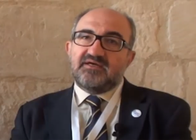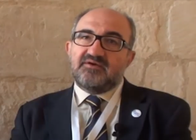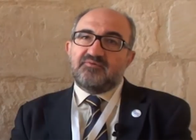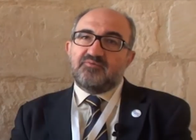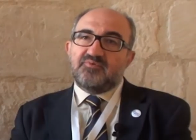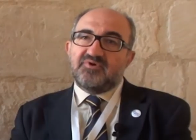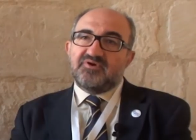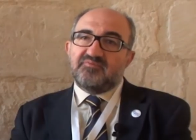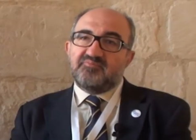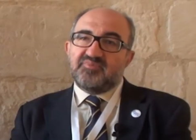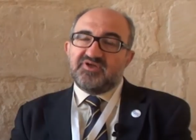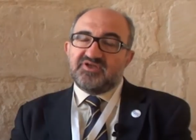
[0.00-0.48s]

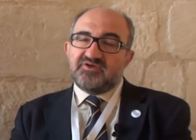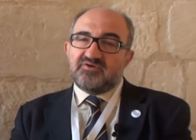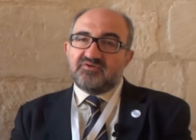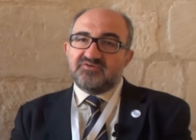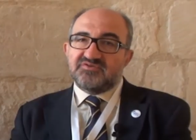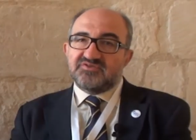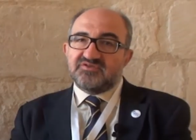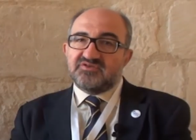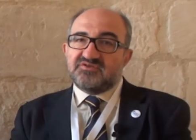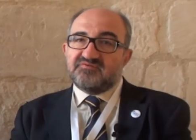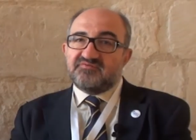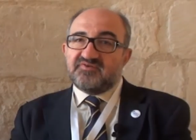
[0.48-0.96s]
We have been
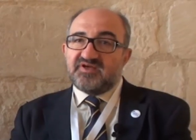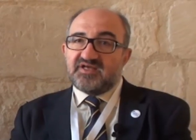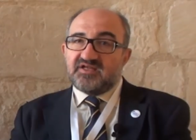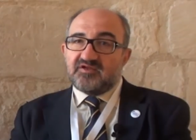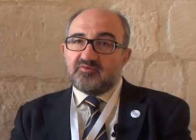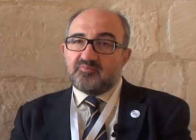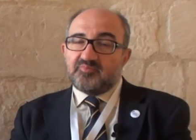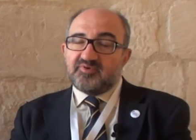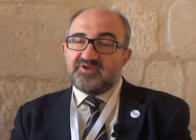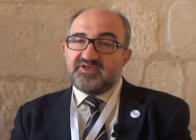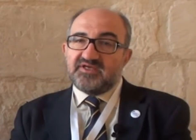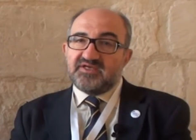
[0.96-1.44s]
also
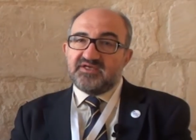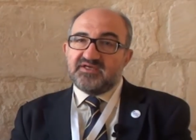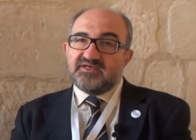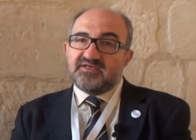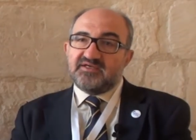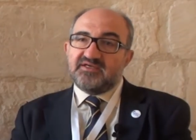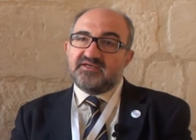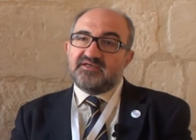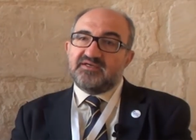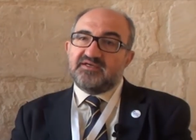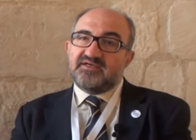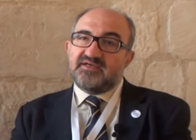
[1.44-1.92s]
developing
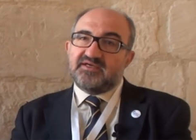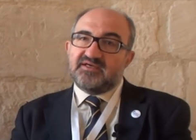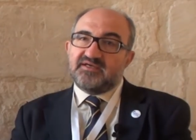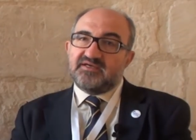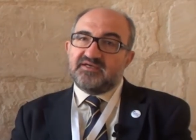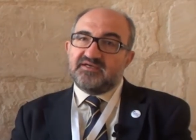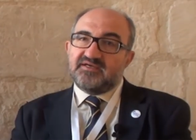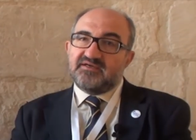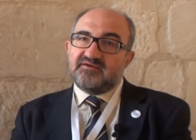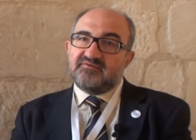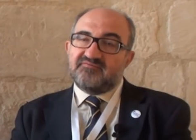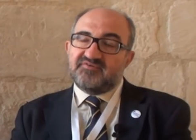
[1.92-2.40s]

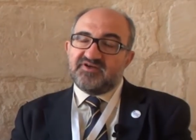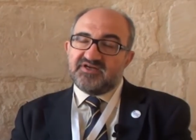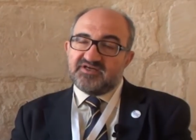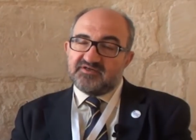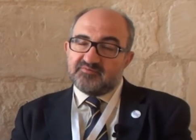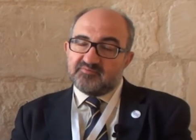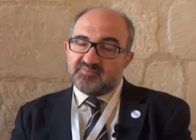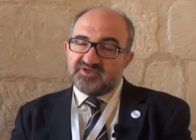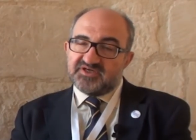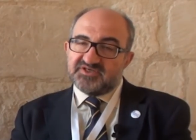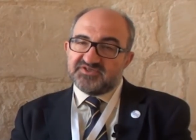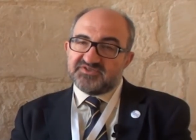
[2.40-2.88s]

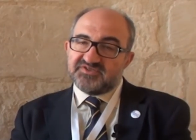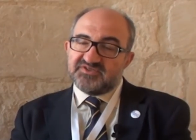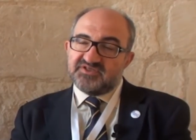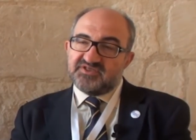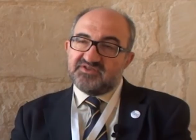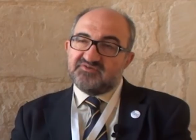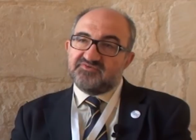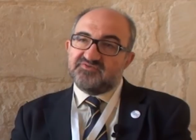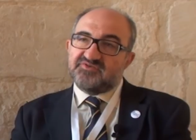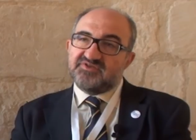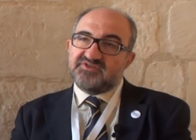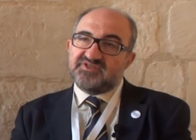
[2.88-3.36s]
very much
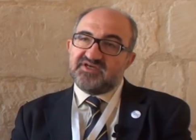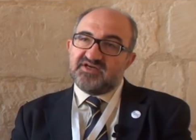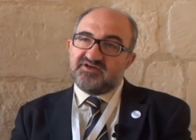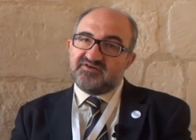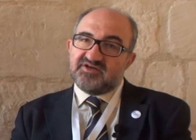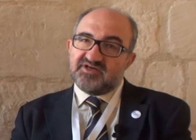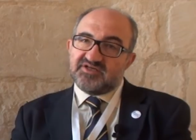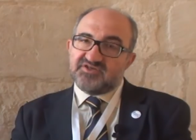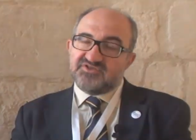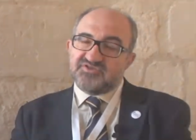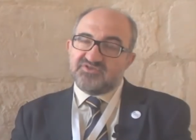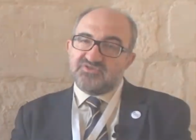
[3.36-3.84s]
into the
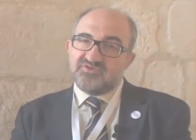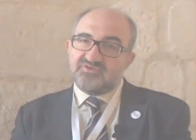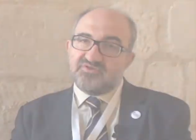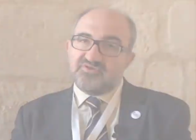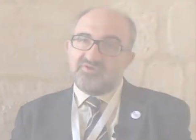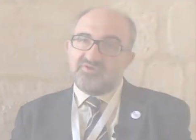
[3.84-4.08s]
direction